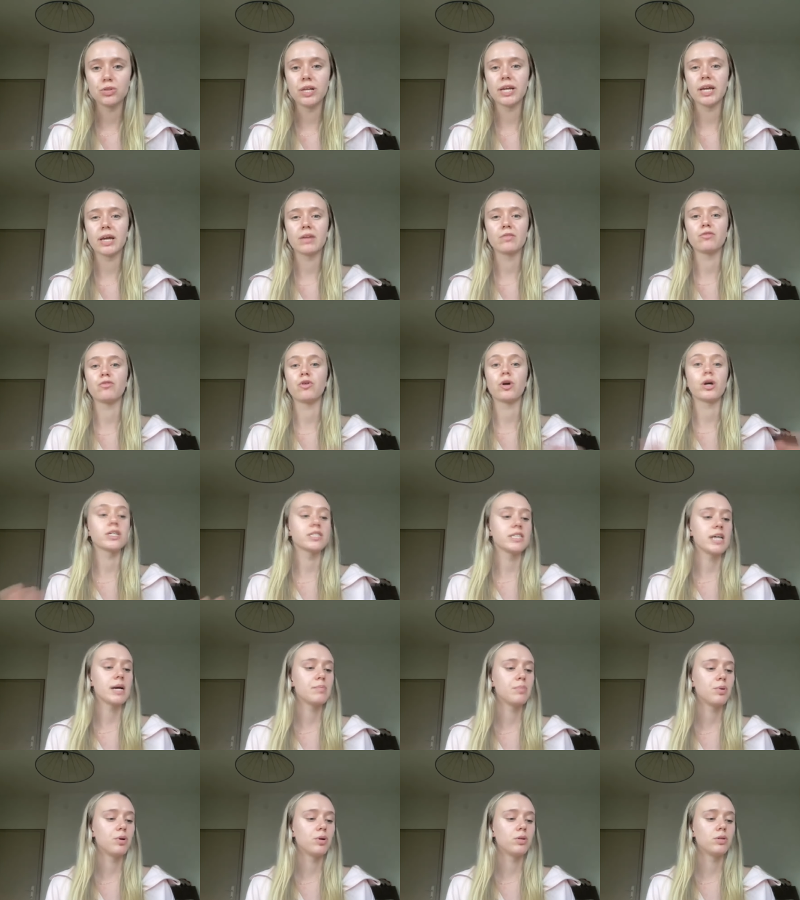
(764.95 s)
Like, and for
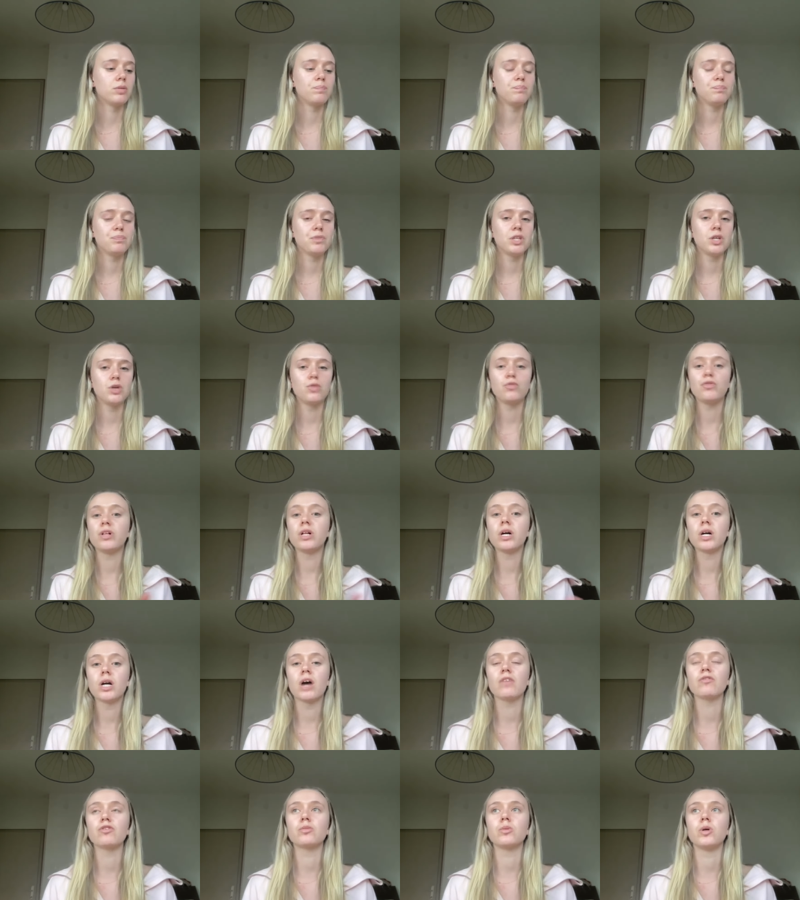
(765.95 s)
example, you feel
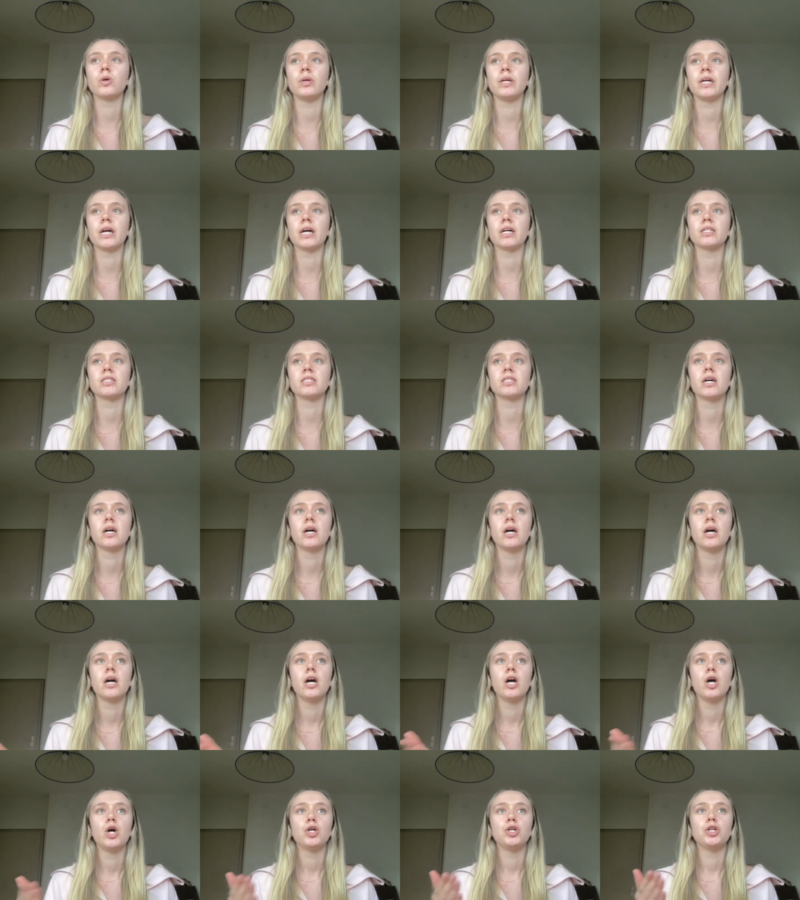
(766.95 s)
uncomfortable because
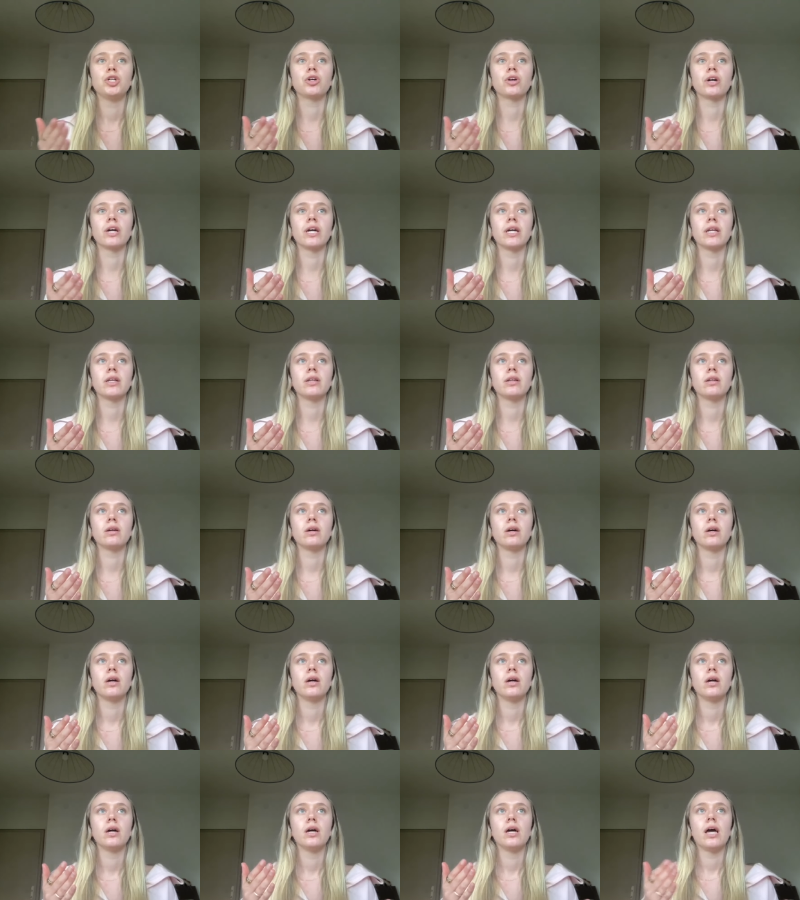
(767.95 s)
you're in,
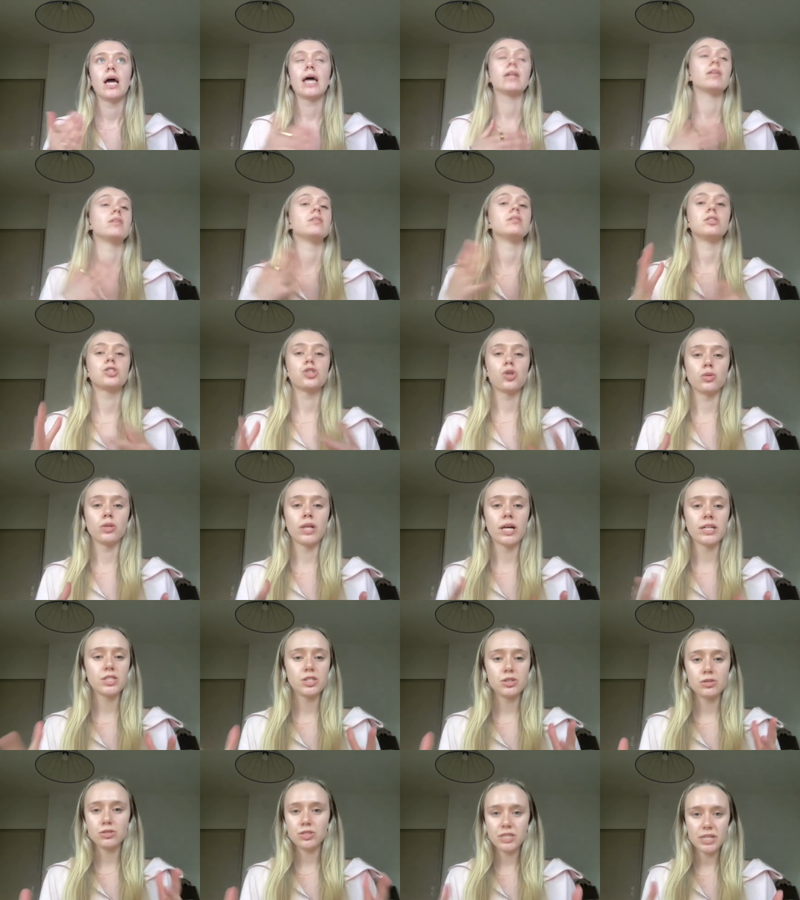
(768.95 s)
and so
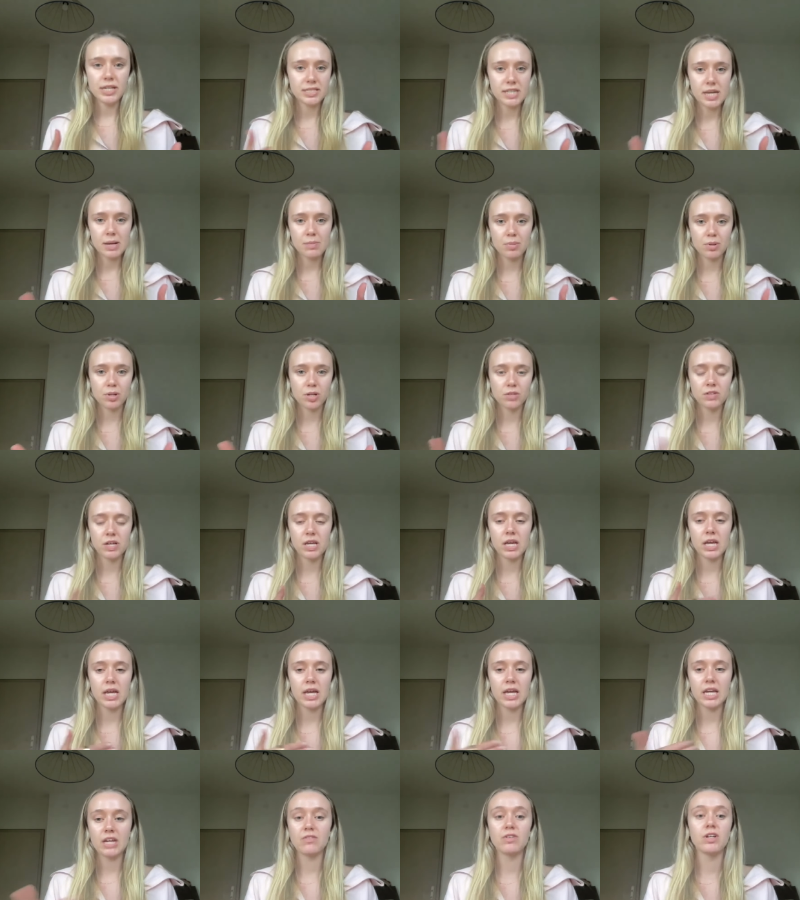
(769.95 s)
let's use the example of
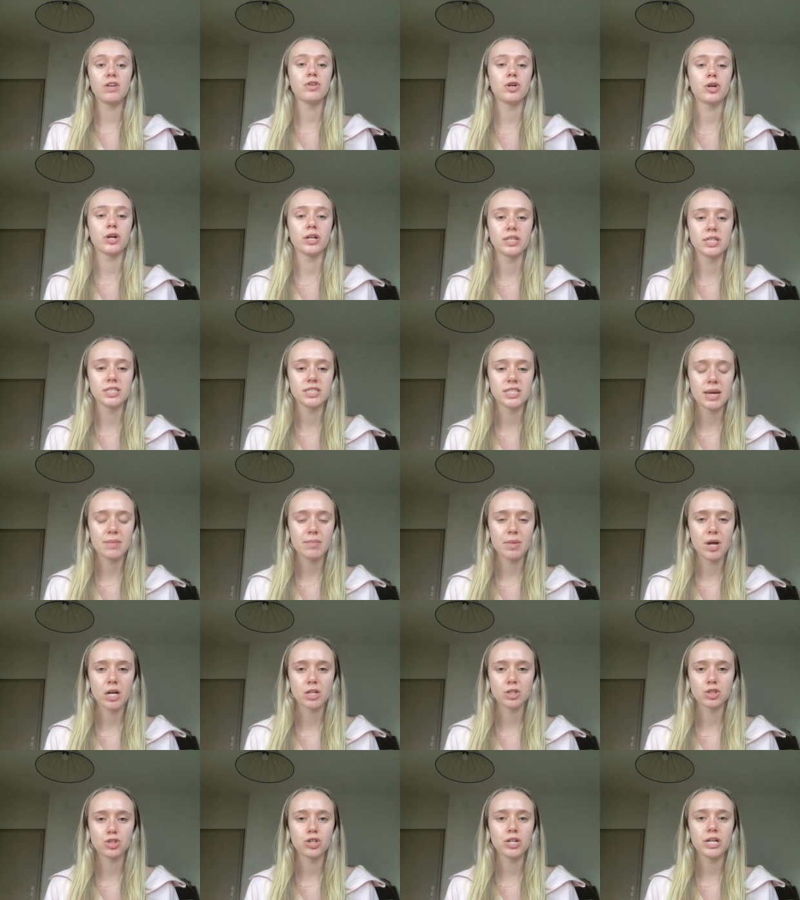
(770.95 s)
even if you're in the same
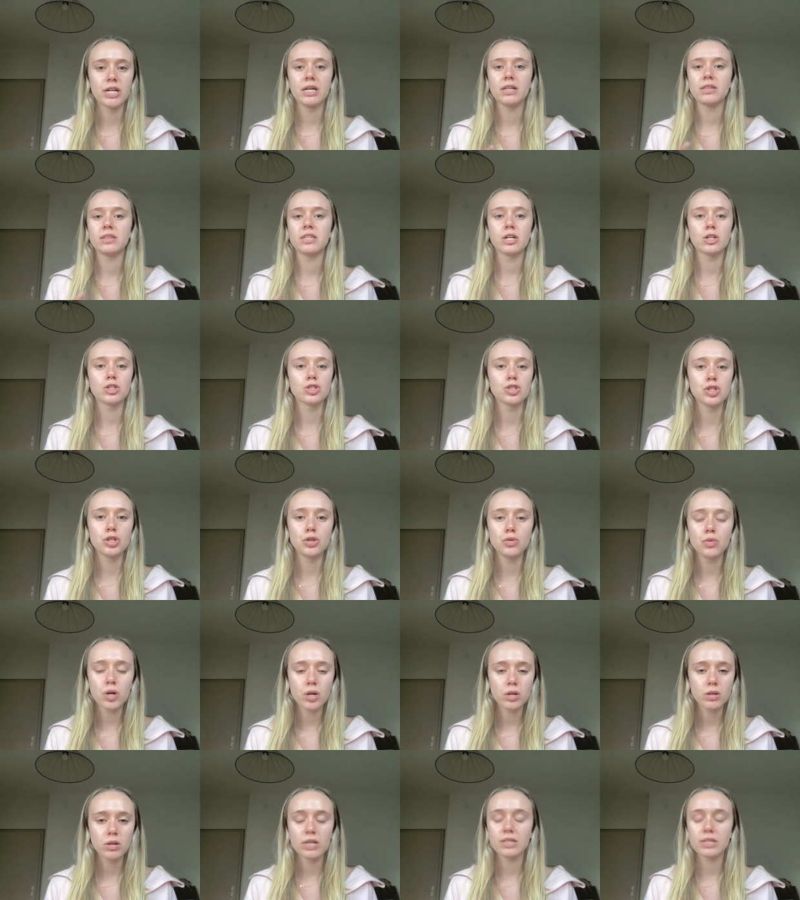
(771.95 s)
country, there's new,